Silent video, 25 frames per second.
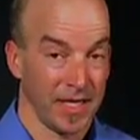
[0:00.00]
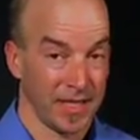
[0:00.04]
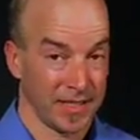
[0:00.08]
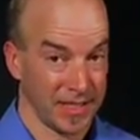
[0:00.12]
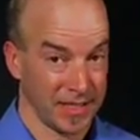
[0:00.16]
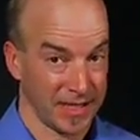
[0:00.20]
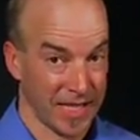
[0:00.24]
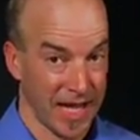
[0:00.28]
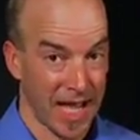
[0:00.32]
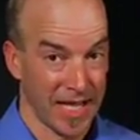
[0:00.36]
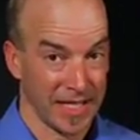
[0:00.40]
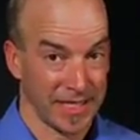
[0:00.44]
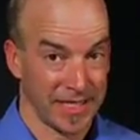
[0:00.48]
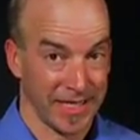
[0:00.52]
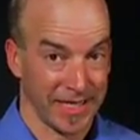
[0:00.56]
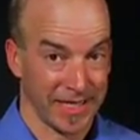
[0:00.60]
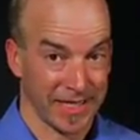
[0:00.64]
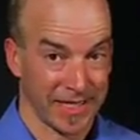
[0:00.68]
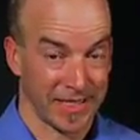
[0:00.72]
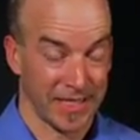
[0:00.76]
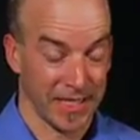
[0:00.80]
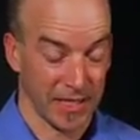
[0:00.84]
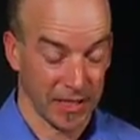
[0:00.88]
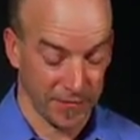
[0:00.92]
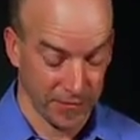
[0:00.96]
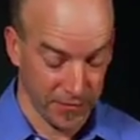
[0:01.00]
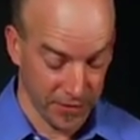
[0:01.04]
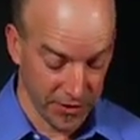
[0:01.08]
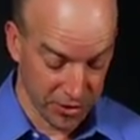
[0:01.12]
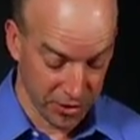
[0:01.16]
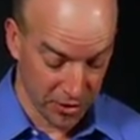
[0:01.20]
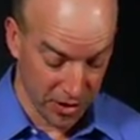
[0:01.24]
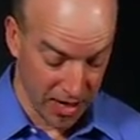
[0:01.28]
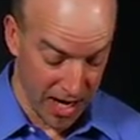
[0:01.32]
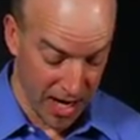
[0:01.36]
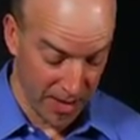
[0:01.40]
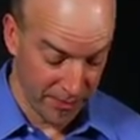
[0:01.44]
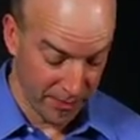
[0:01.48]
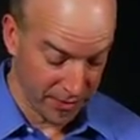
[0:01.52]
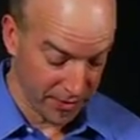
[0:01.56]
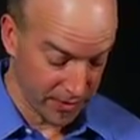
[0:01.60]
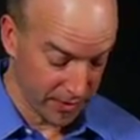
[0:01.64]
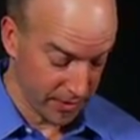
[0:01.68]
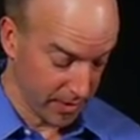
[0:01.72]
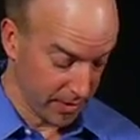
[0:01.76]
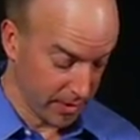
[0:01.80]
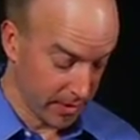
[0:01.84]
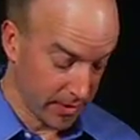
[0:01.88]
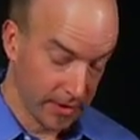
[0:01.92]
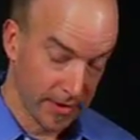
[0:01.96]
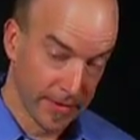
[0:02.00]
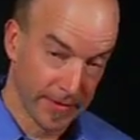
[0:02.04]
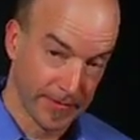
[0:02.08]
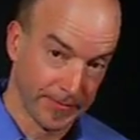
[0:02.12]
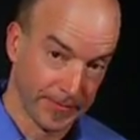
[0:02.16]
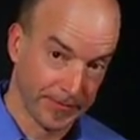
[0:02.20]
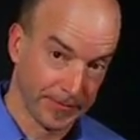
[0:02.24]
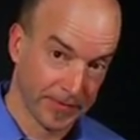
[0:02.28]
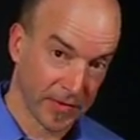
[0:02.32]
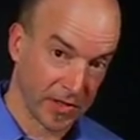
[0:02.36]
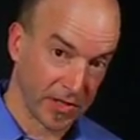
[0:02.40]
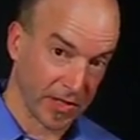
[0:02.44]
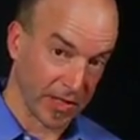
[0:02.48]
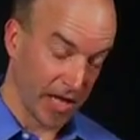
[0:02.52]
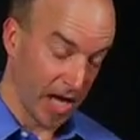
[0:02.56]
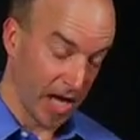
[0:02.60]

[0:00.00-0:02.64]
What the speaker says: It's designed to take a 6-foot drop to